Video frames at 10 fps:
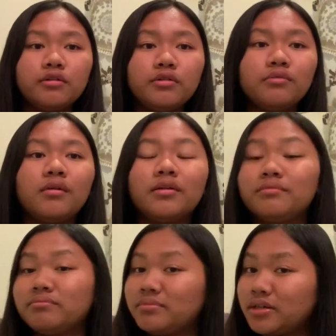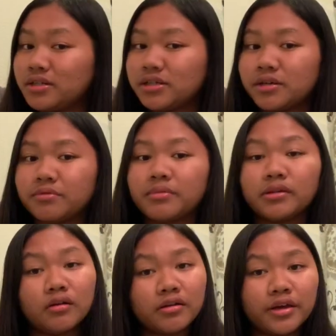you want me to have my
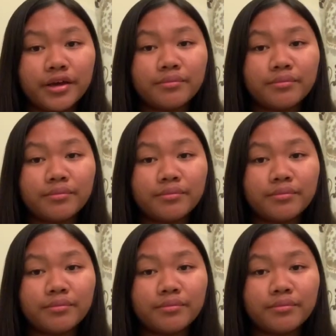long hair,